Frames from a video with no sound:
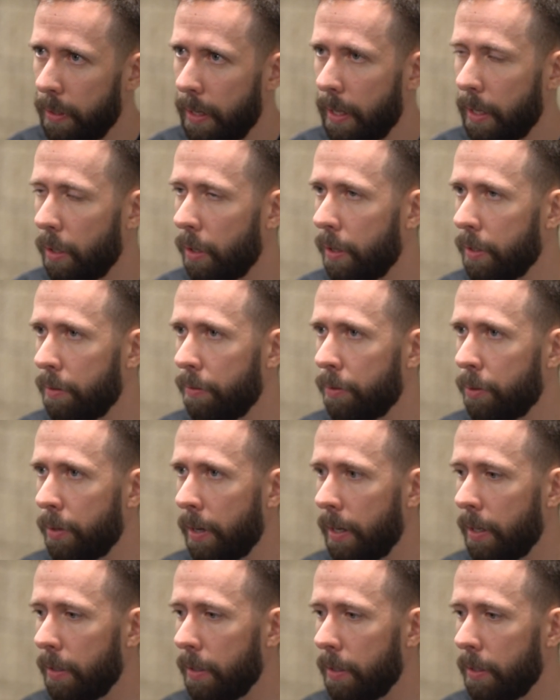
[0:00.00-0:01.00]
Like a lot of
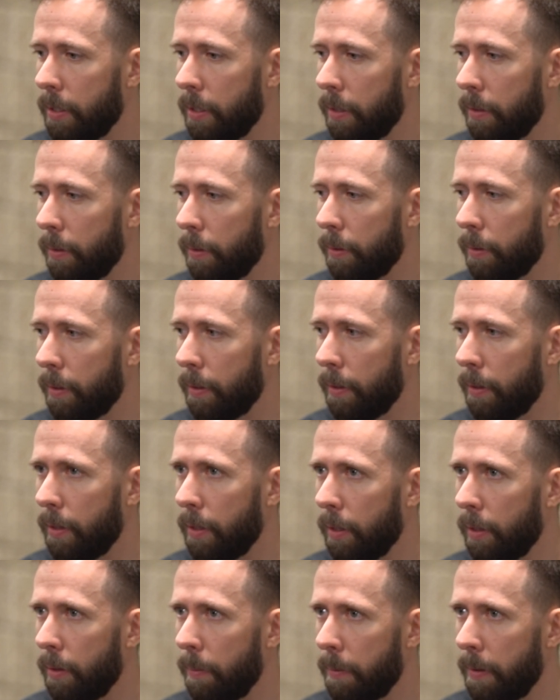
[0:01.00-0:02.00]
credit to
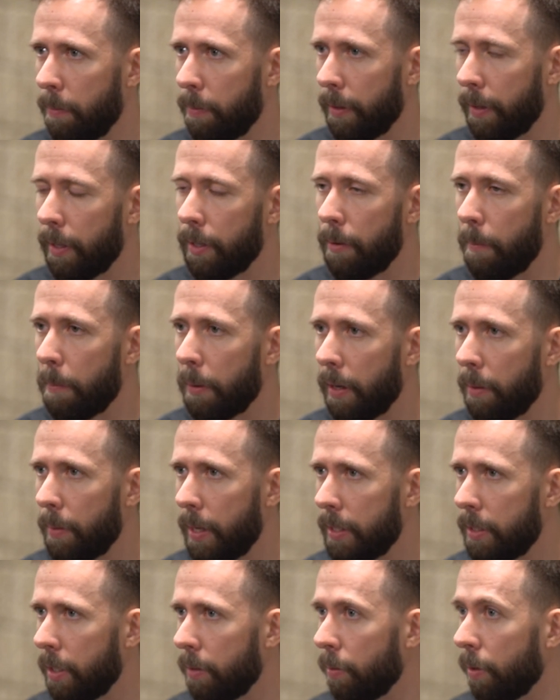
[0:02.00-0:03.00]
the people that
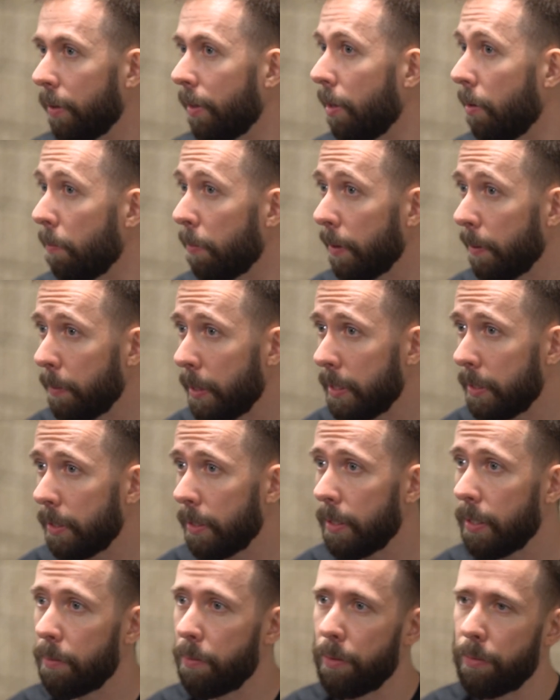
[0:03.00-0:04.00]
implemented what they
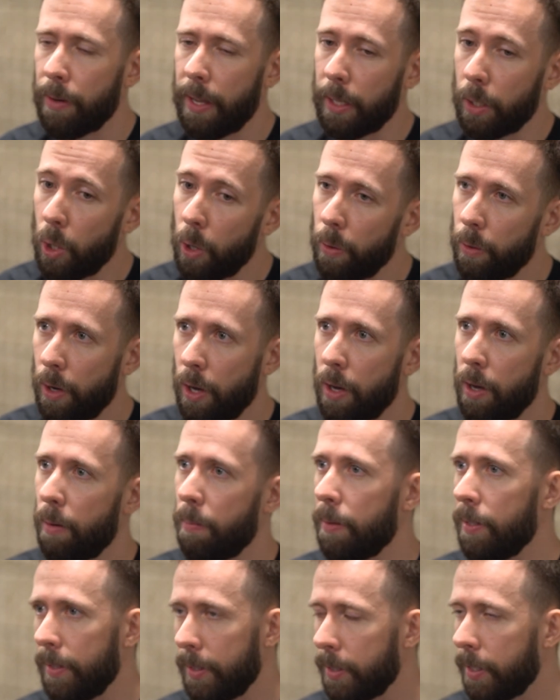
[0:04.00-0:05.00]
implemented with like
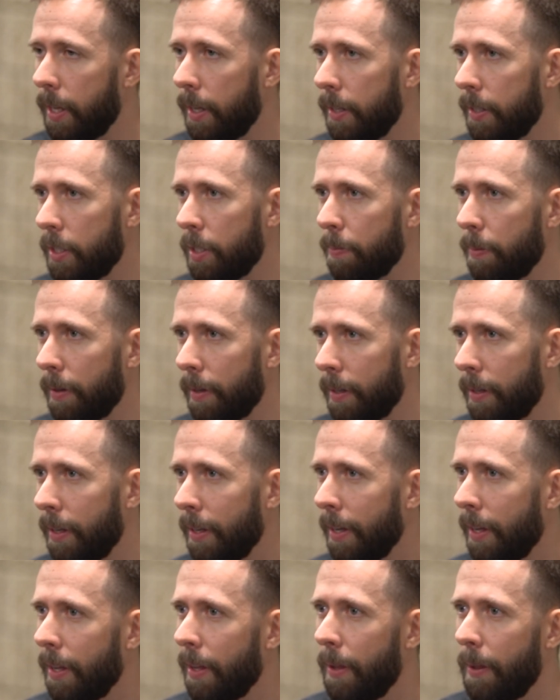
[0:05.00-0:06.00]
co-op and skins, but
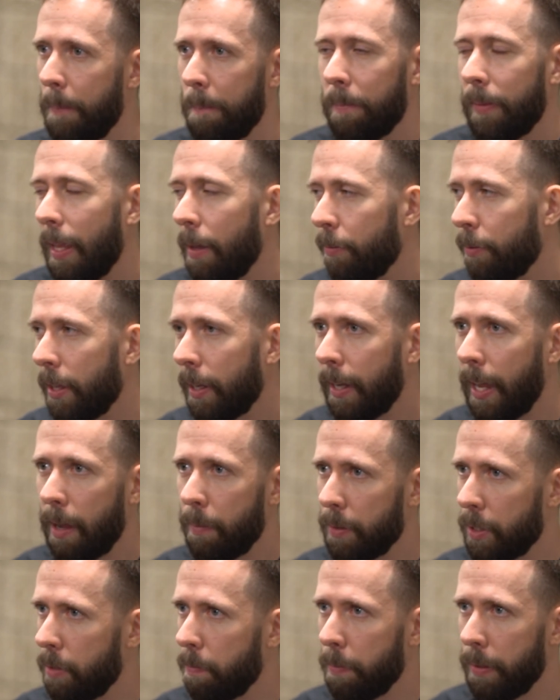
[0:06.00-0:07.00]
if the
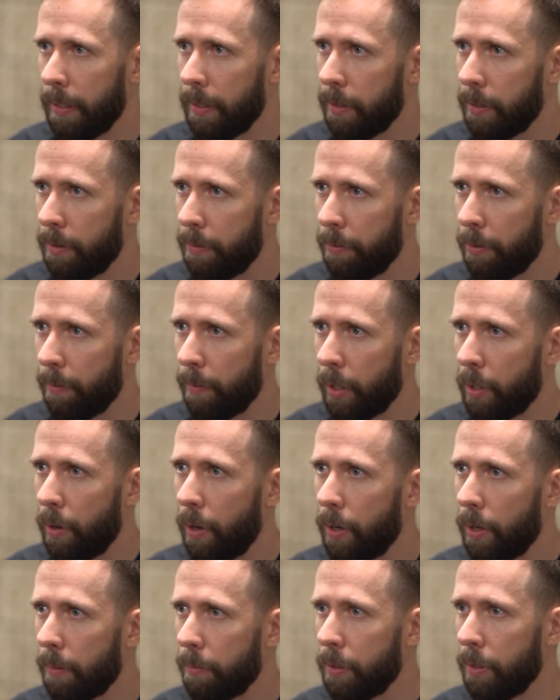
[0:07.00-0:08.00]
game isn't built from the
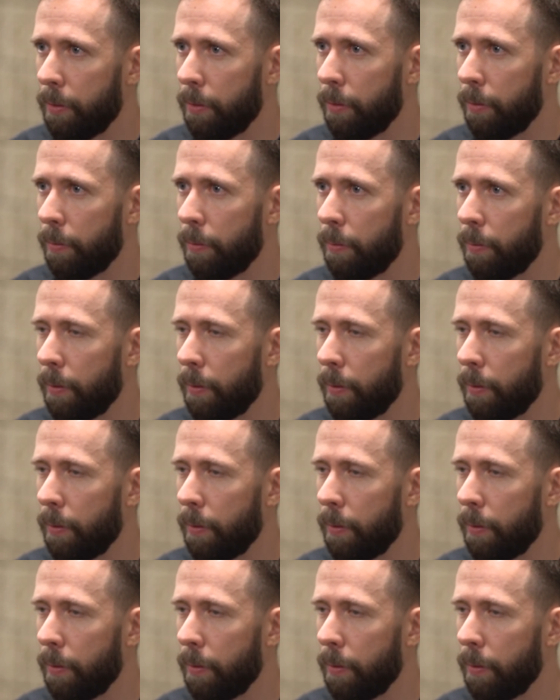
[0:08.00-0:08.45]
ground up to